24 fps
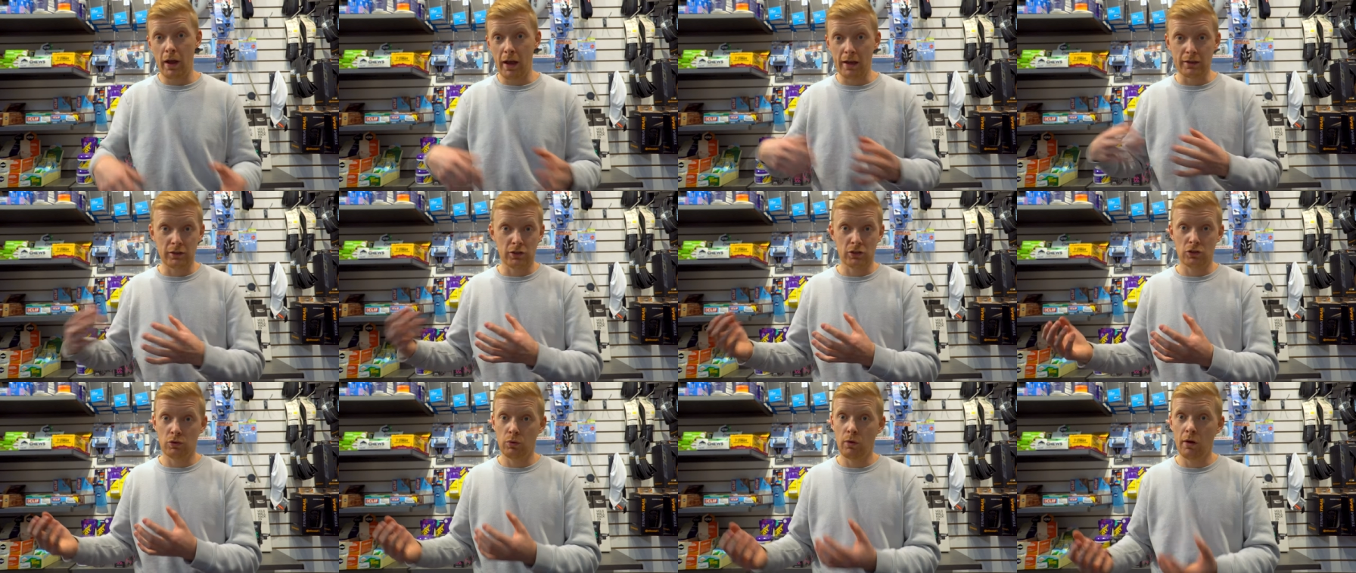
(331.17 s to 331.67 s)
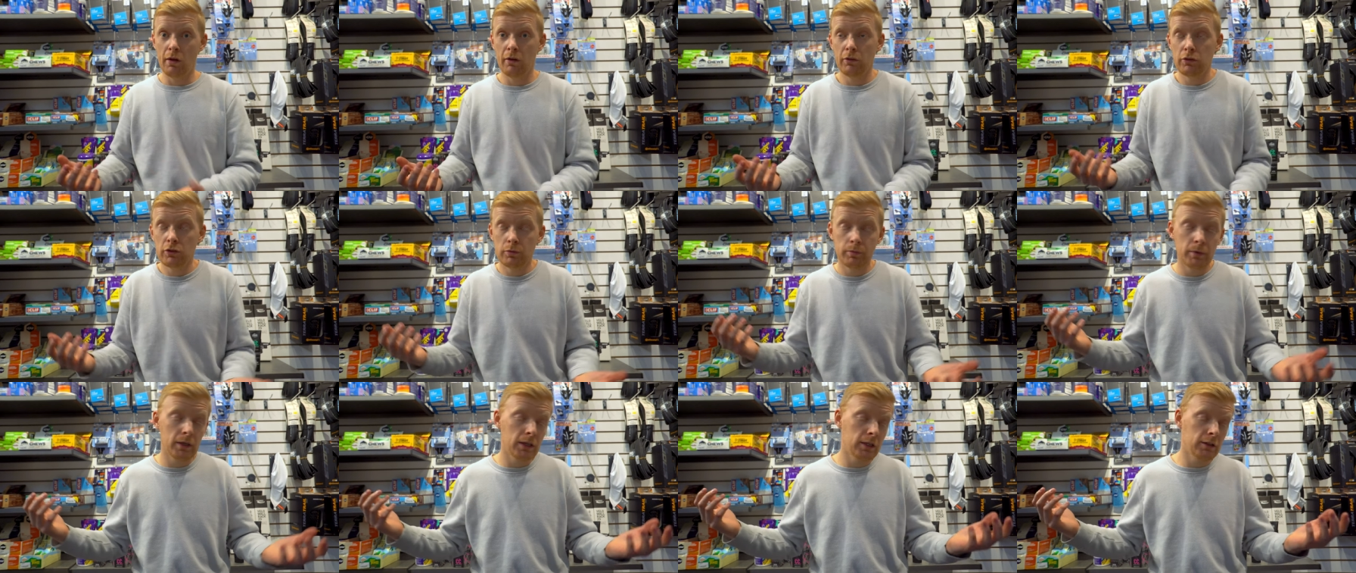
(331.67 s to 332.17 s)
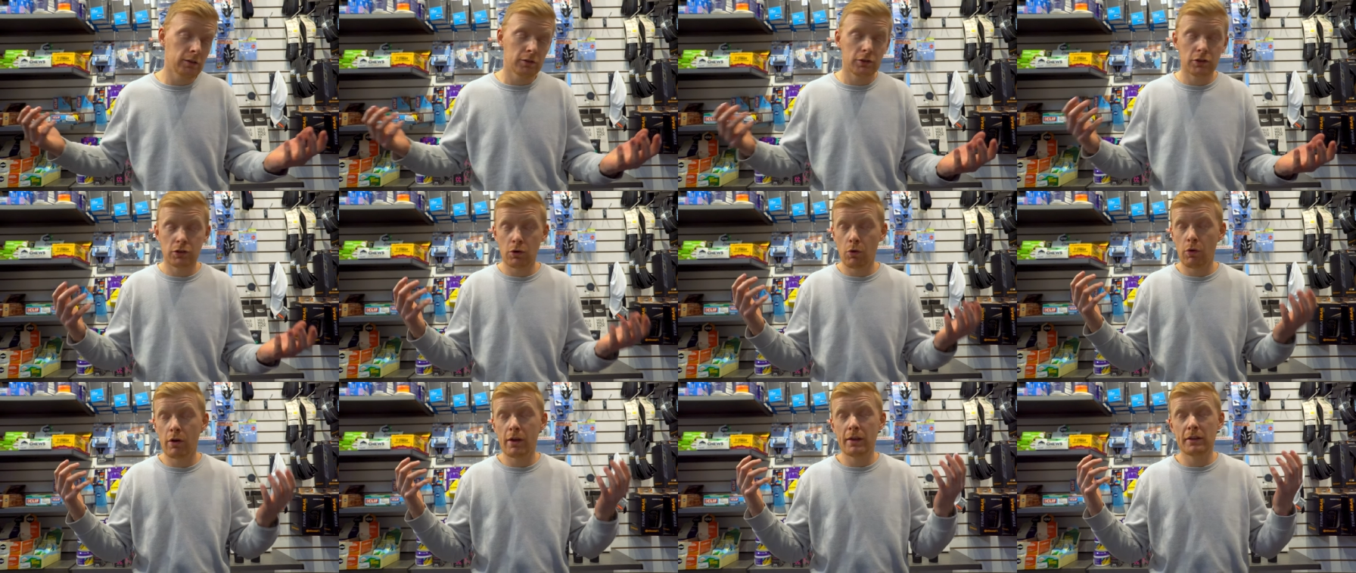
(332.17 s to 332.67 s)
as a 12 speed,
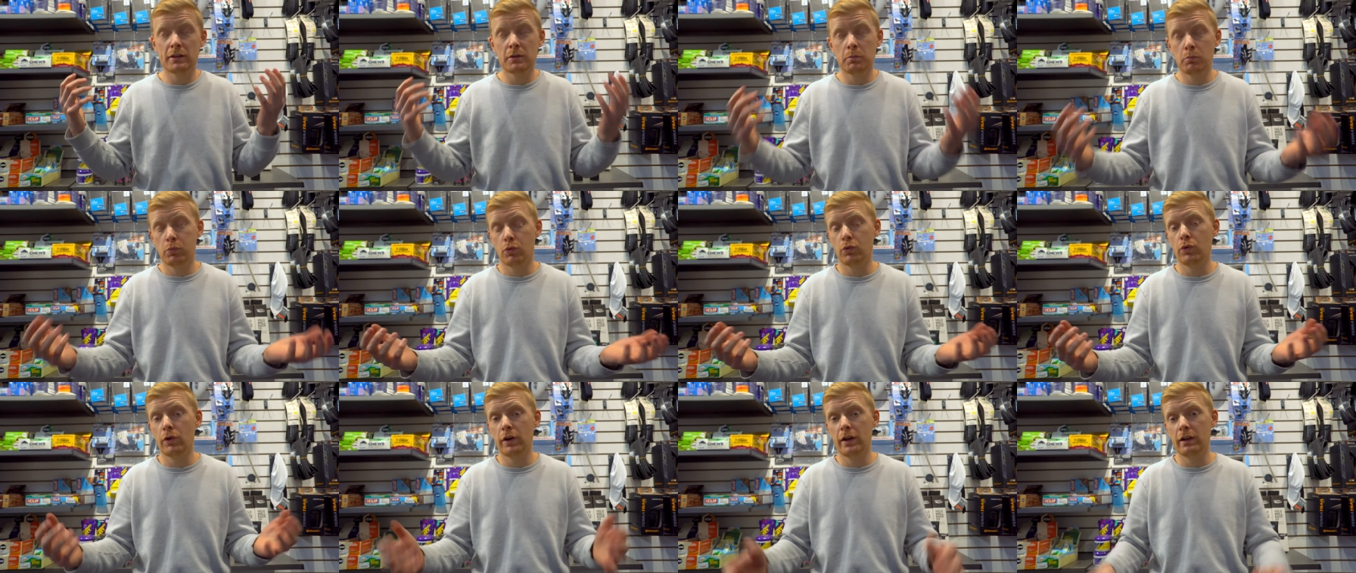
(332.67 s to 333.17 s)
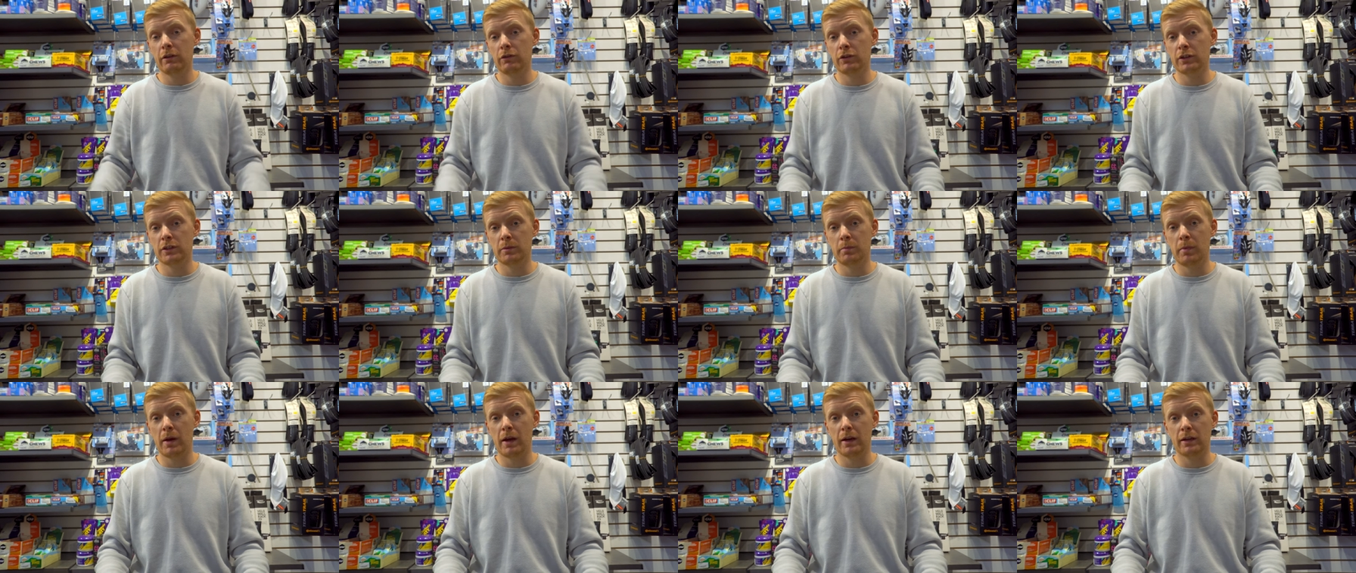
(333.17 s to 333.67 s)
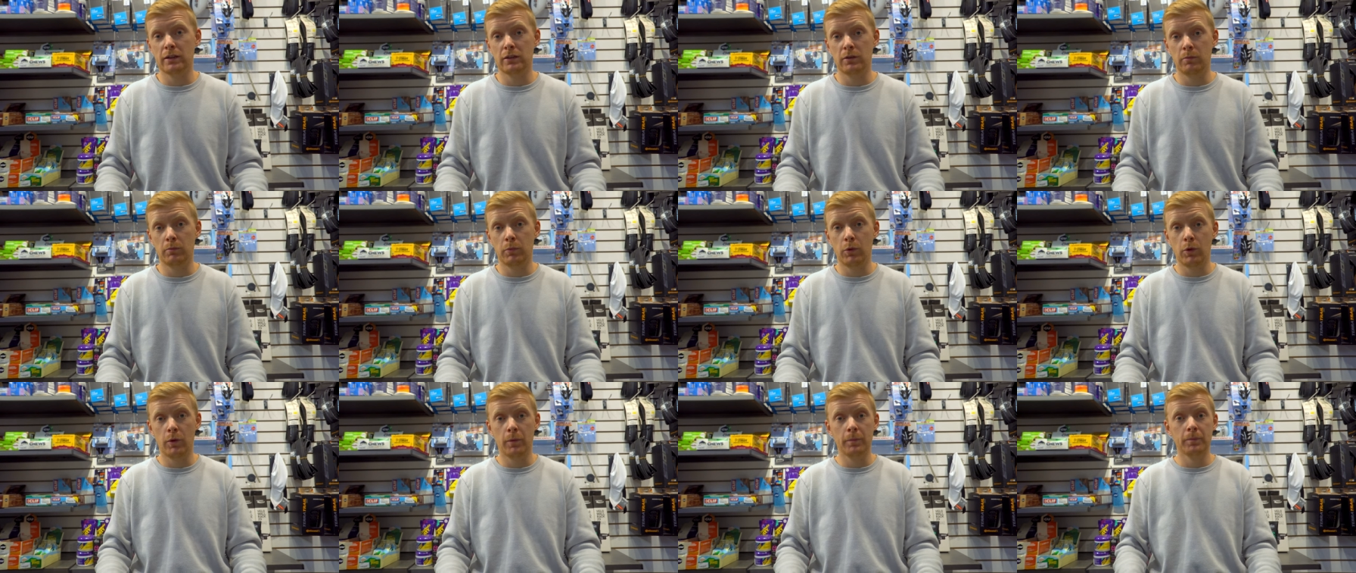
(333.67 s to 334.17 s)
so it's pretty
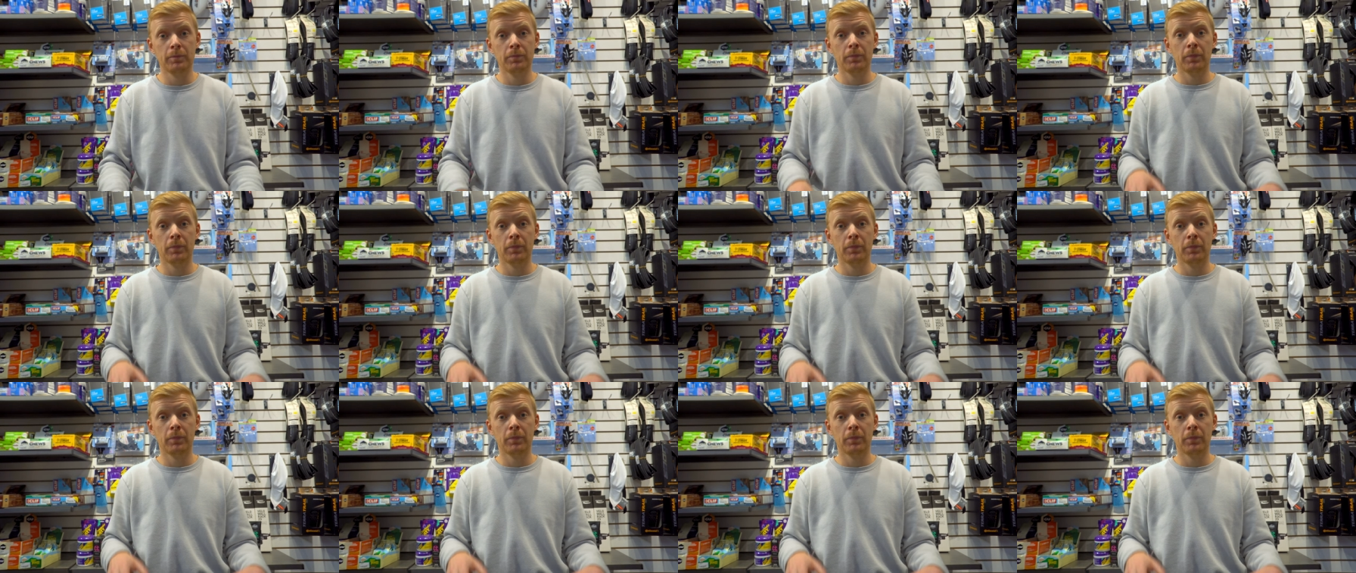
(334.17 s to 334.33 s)
respectable.